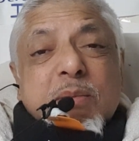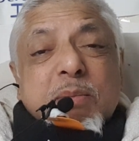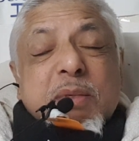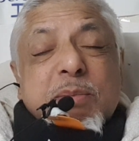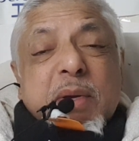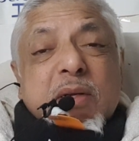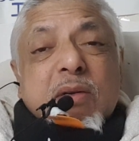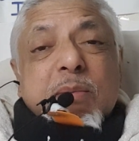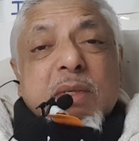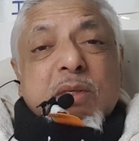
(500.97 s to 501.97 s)

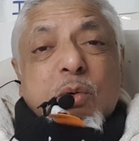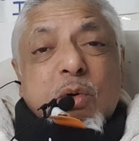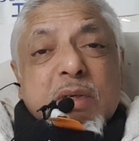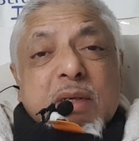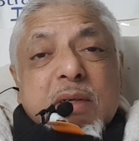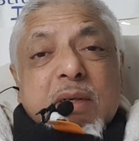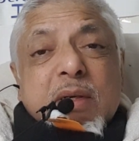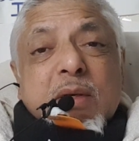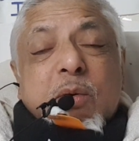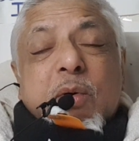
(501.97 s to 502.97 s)
spectrum disorder,
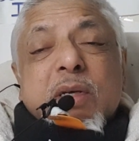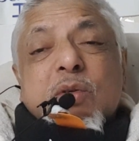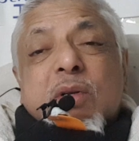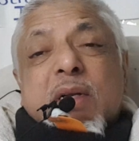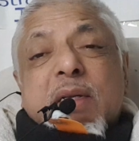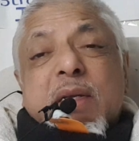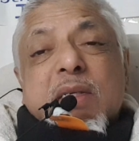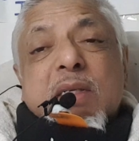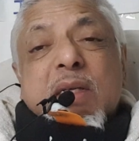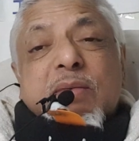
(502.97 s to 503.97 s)
or has got
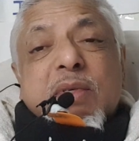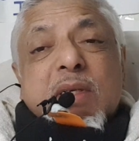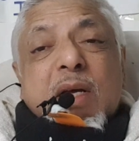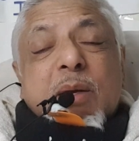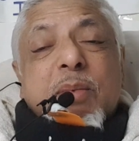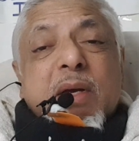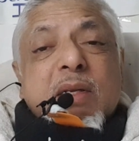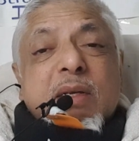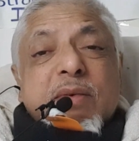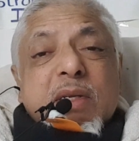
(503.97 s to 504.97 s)
attention deficit
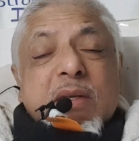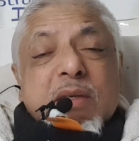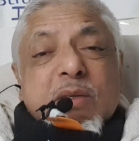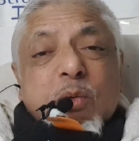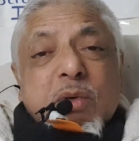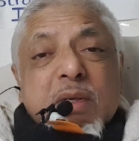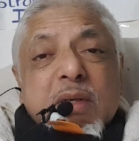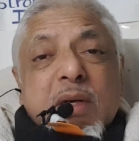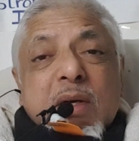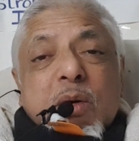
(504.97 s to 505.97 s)
hyperactivity disorder,
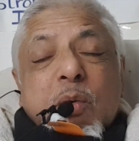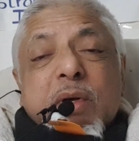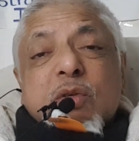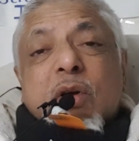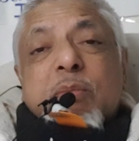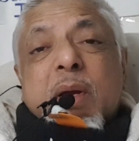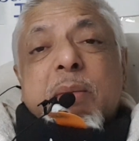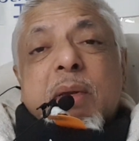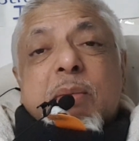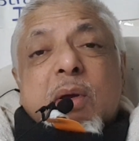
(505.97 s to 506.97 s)
or has got
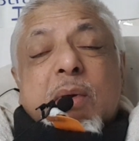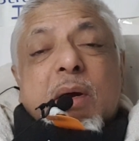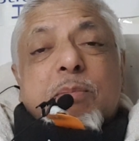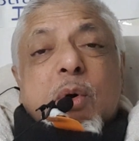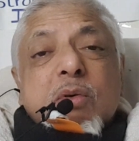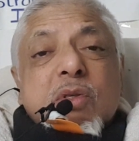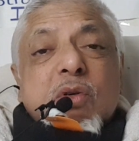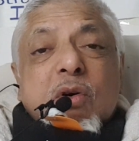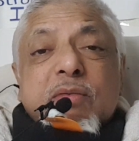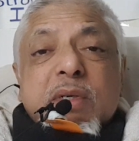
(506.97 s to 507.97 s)
maybe
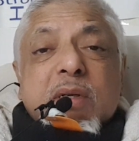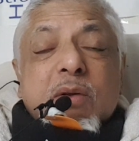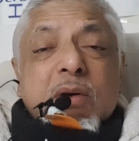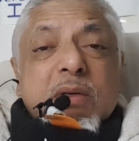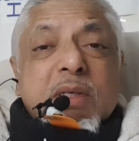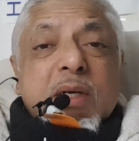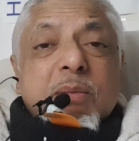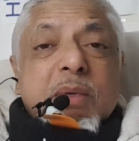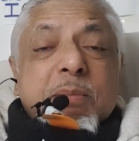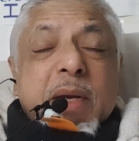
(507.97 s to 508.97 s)
post-COVID
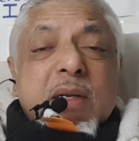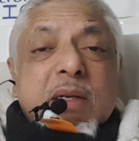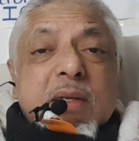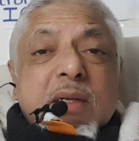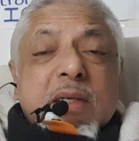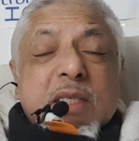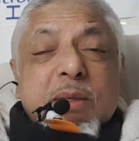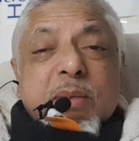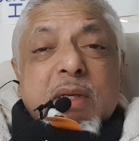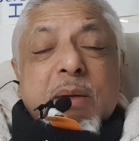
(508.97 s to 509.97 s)
long-term
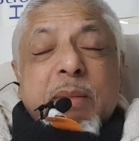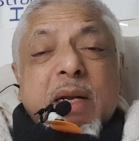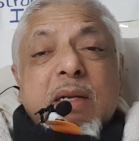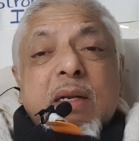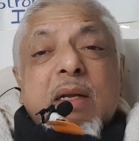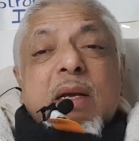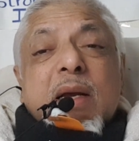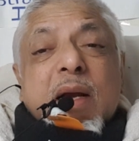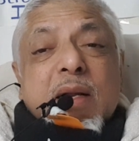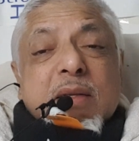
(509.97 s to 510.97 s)
mental
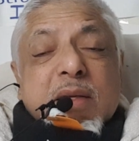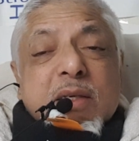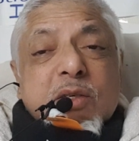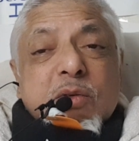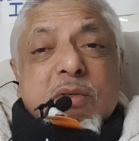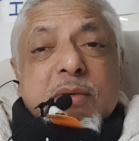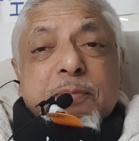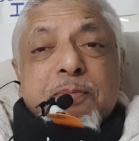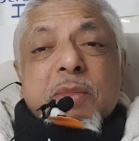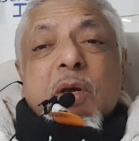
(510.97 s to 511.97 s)
health issues.
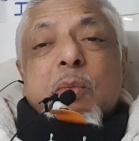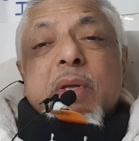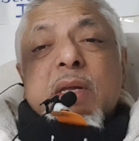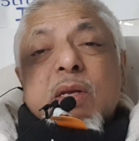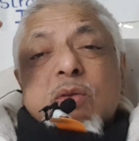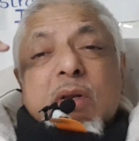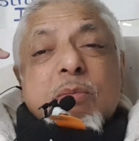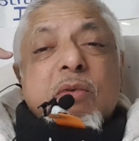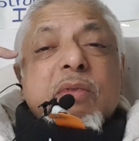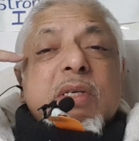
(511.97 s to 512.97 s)
We need to
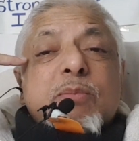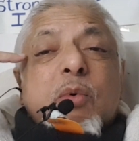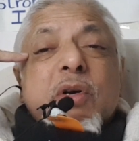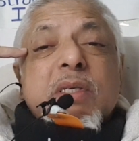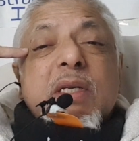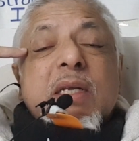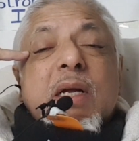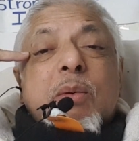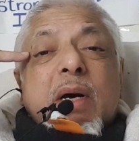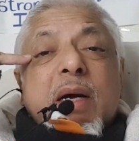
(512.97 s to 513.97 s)
remove this poison in
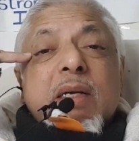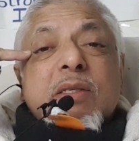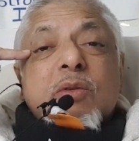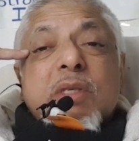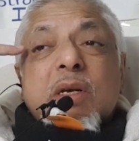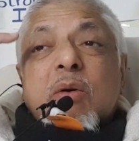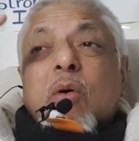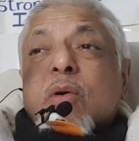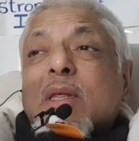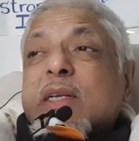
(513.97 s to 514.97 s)
our eyes to say,
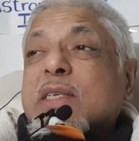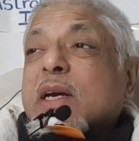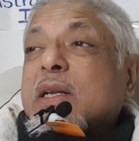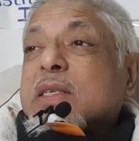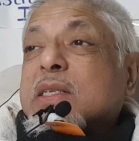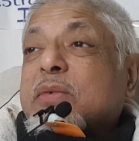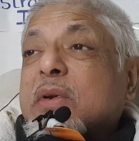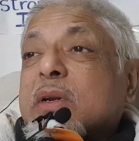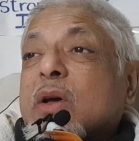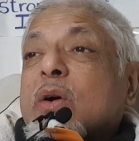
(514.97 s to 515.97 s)
oh, that child is
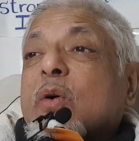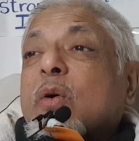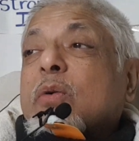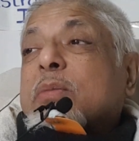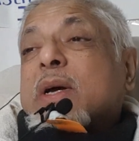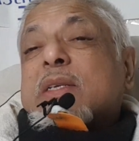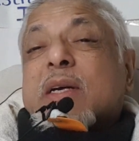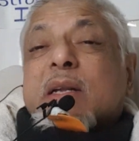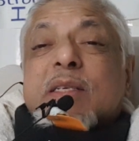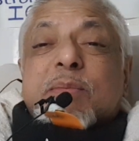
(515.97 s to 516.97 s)
different. Oh, my
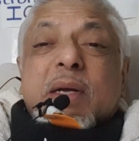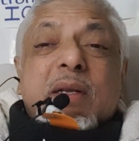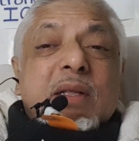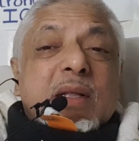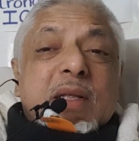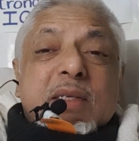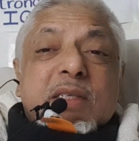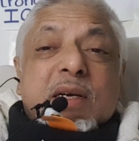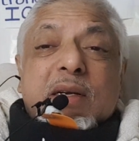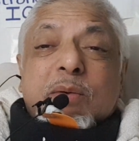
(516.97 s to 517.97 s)
child is better than that
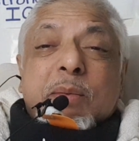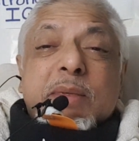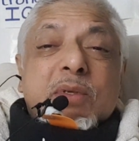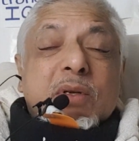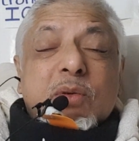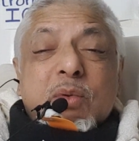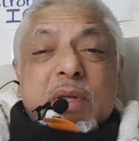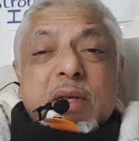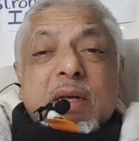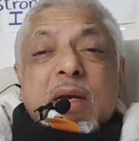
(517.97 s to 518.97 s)
child. We must not do
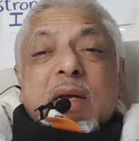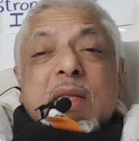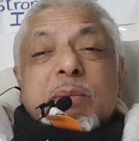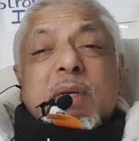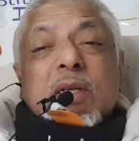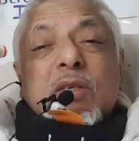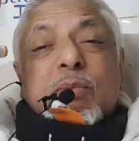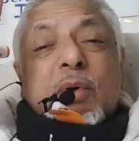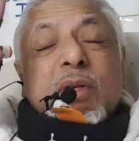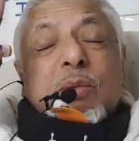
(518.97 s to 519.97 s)
that. The minute you
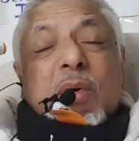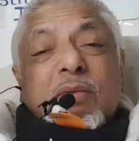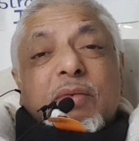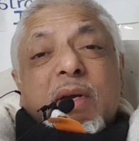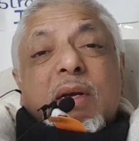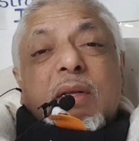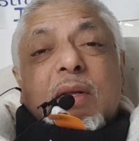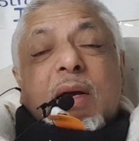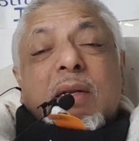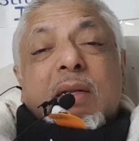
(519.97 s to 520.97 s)
point one finger
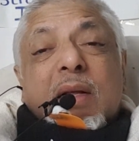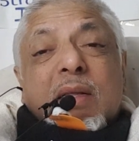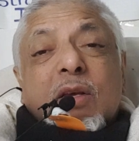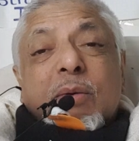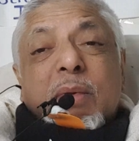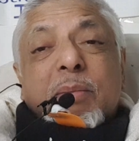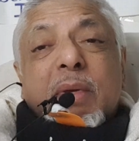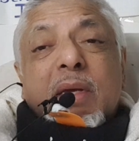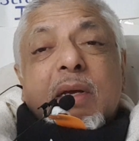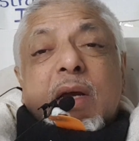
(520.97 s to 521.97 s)
at another human
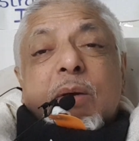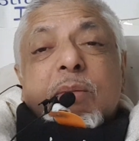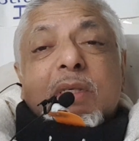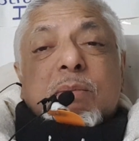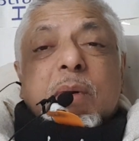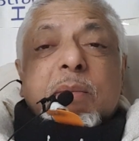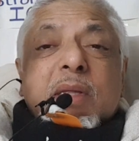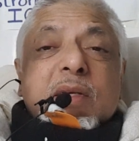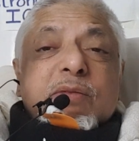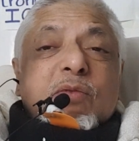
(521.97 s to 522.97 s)
being, must remember
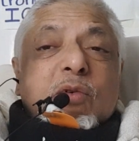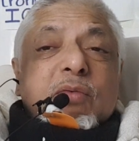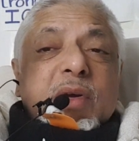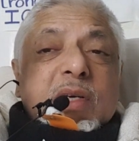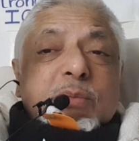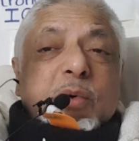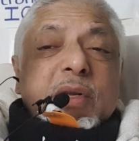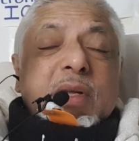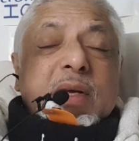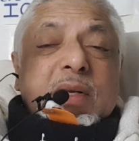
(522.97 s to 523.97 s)
there's four fingers
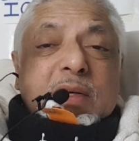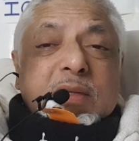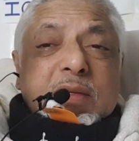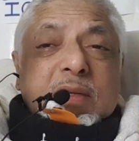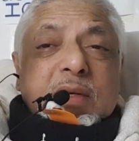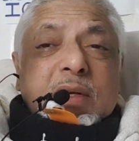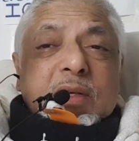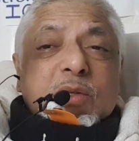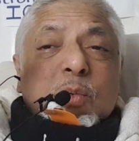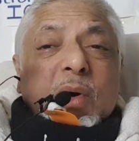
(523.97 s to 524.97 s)
pointing at us.
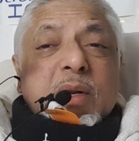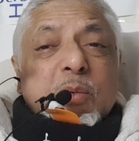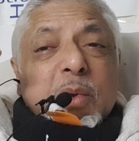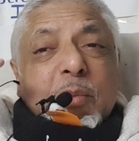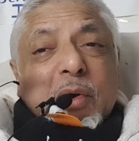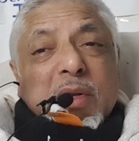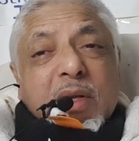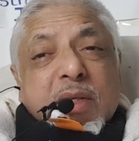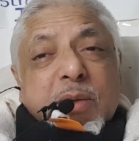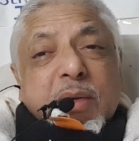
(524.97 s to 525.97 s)
So one, we're pointing
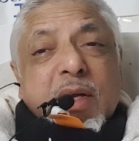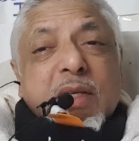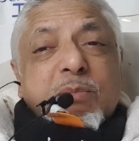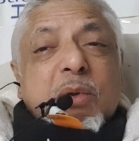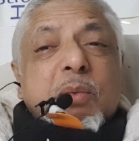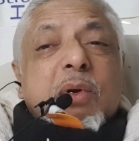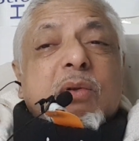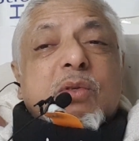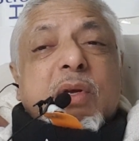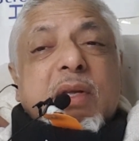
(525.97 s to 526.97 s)
at someone else, but we
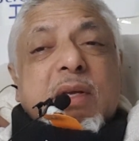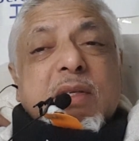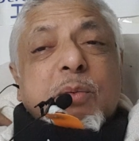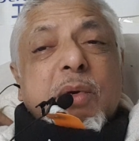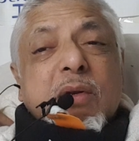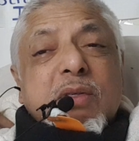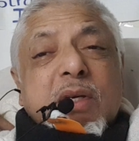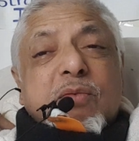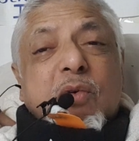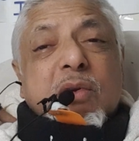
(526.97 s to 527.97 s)
also at guilty. We also
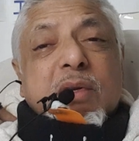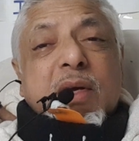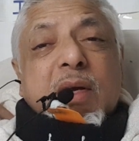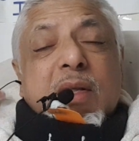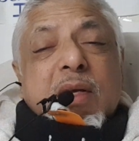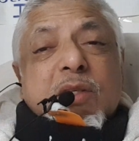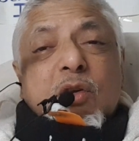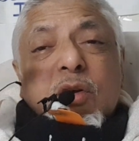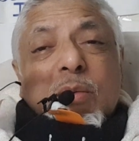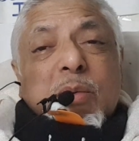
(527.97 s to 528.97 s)
at fault. There's
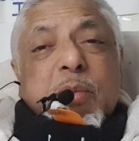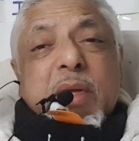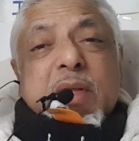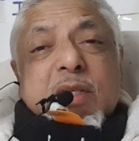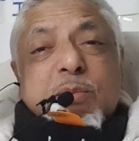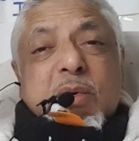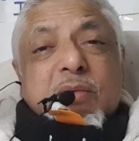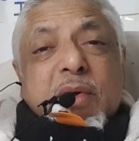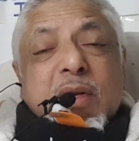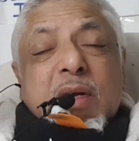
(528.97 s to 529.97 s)
no human being that's
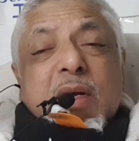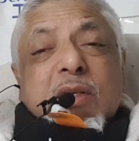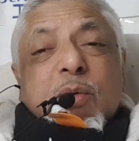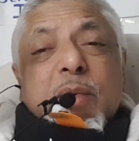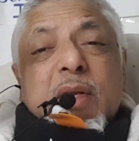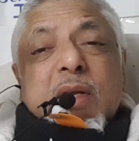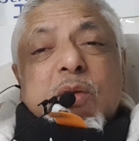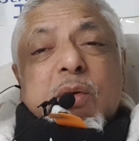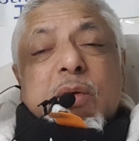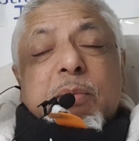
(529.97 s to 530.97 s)
perfect. So we need
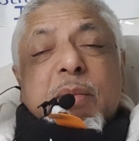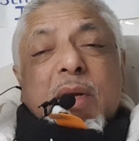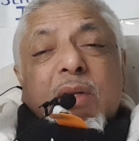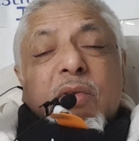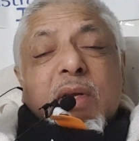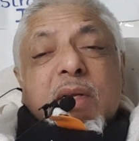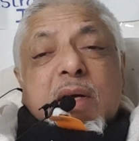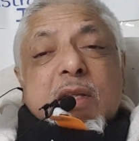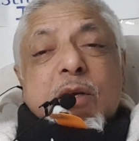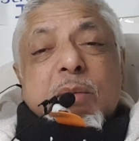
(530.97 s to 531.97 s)
to treat
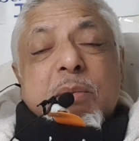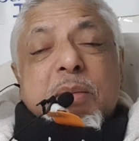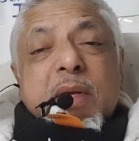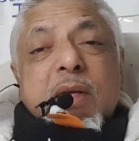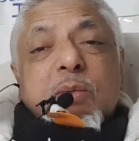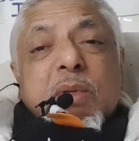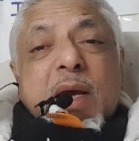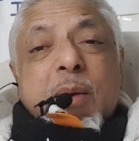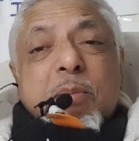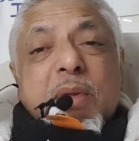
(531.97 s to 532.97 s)
other human beings with
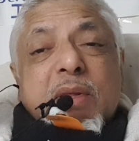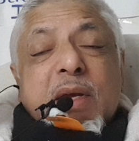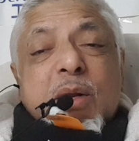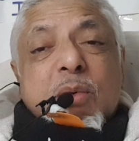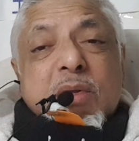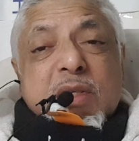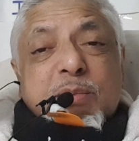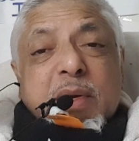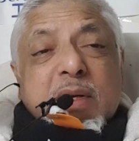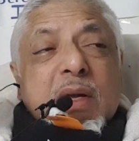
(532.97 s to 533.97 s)
empathy and with
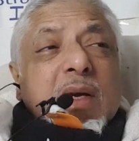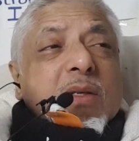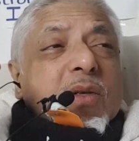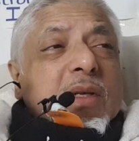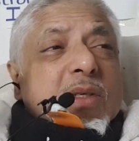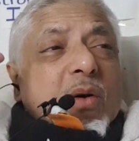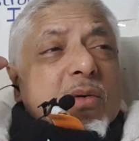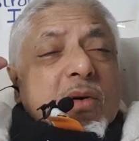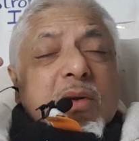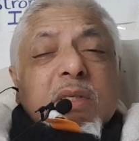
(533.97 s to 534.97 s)
respect. So this whole
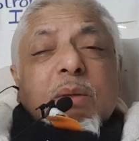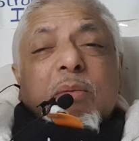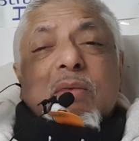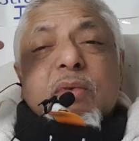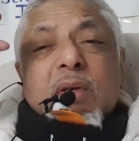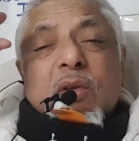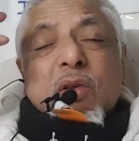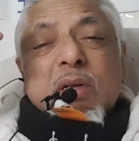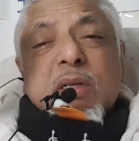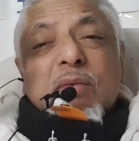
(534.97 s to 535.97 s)
concept of
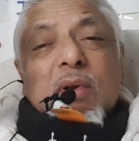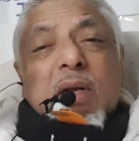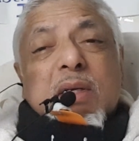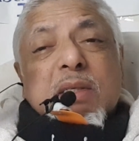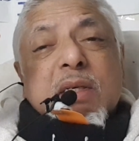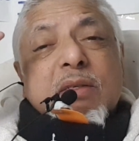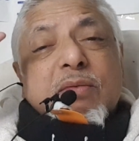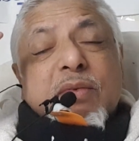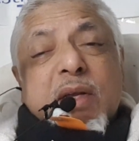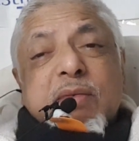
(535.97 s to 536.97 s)
unity of class is
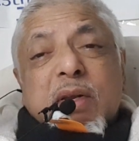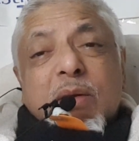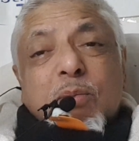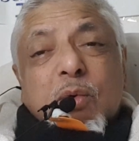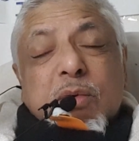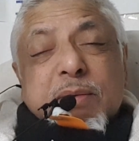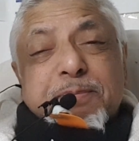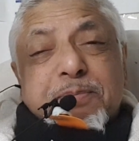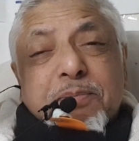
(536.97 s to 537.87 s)
very, very important.